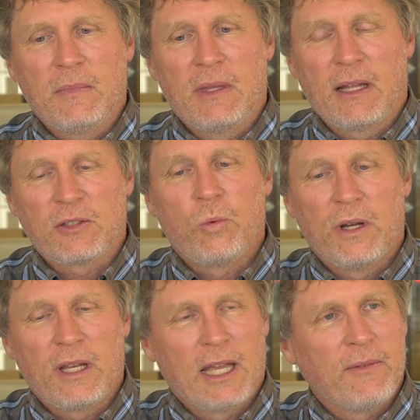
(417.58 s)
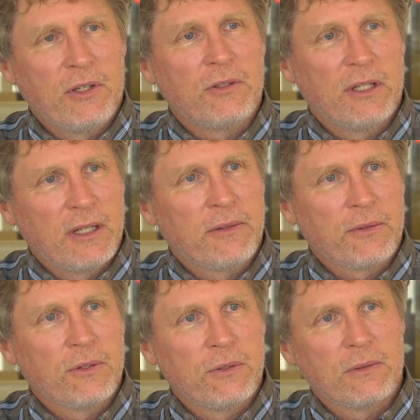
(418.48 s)
that's one avenue to get
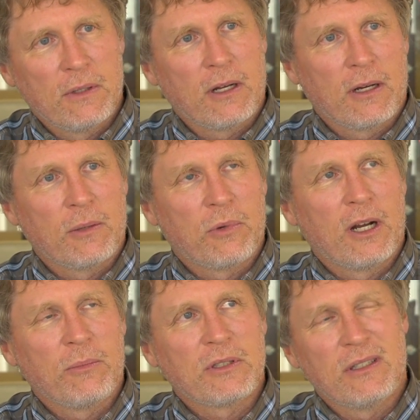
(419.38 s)
through our problems.